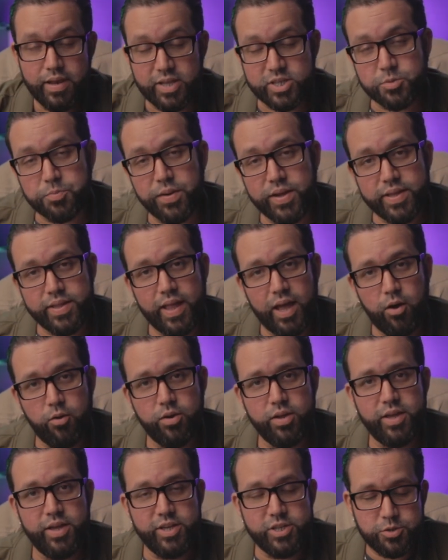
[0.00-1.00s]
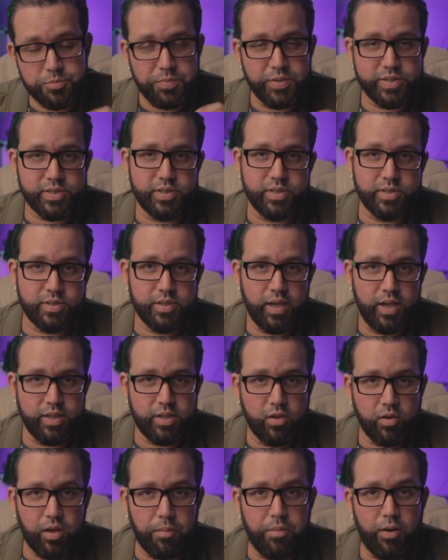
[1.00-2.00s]
Let's break down each business and
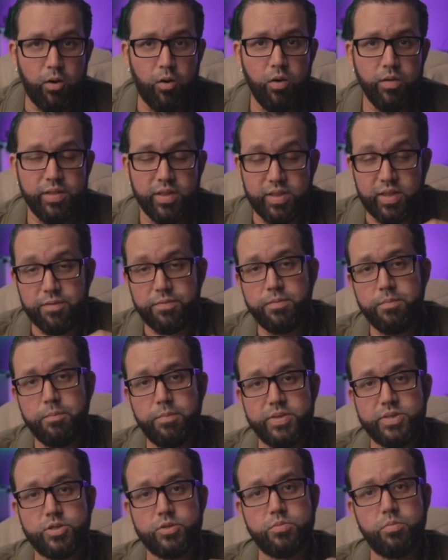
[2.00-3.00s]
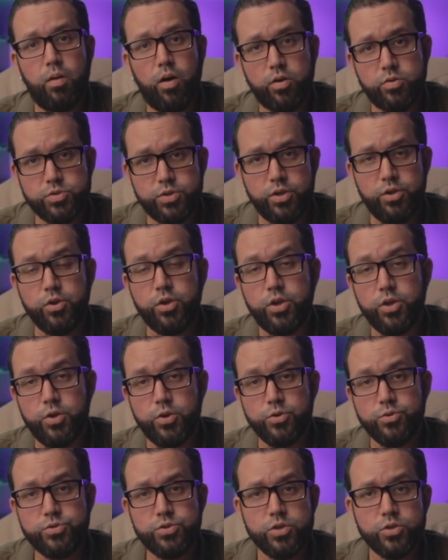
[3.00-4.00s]
talk about the different business models that you can
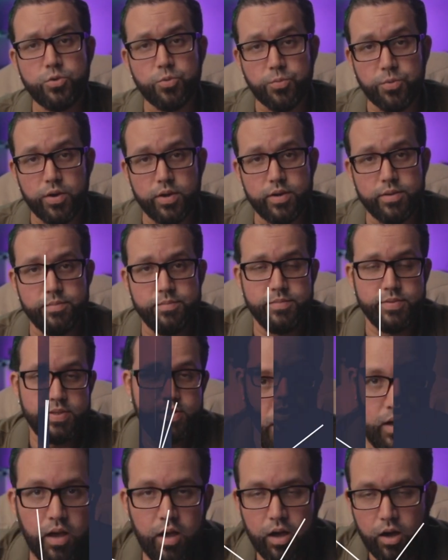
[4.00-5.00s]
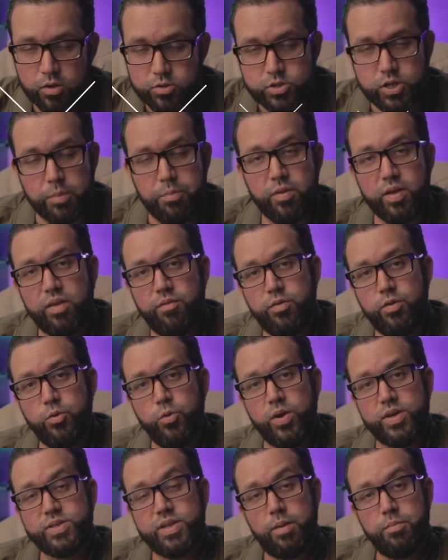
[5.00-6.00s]
use to run them. On top of giving
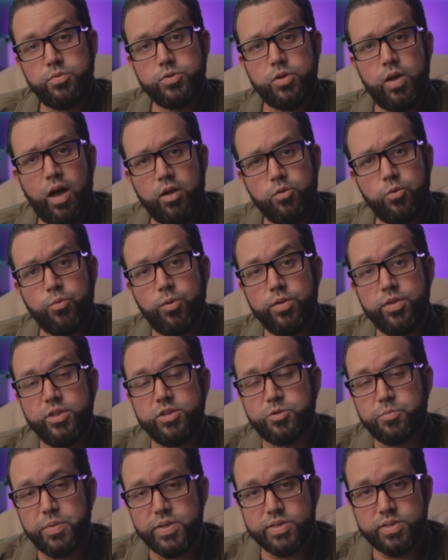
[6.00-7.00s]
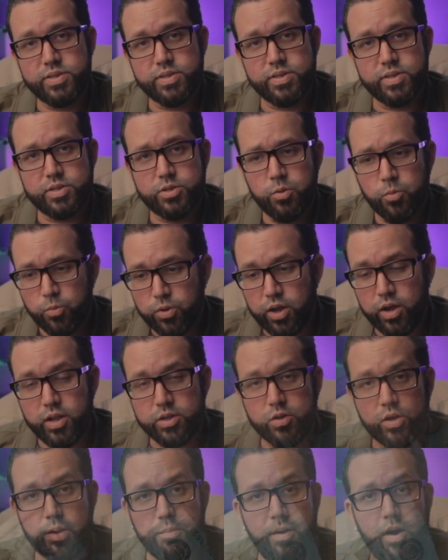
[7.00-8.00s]
you examples of how to run these businesses, we're going
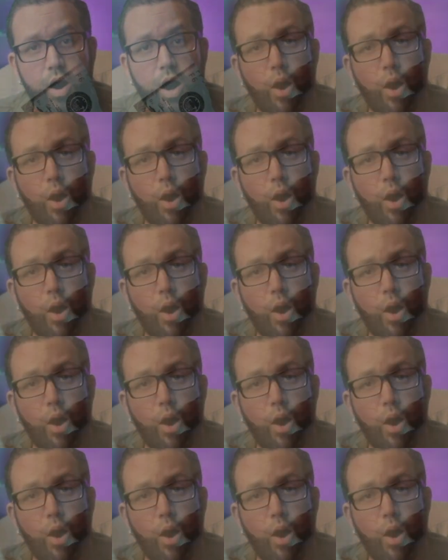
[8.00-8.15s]
to talk about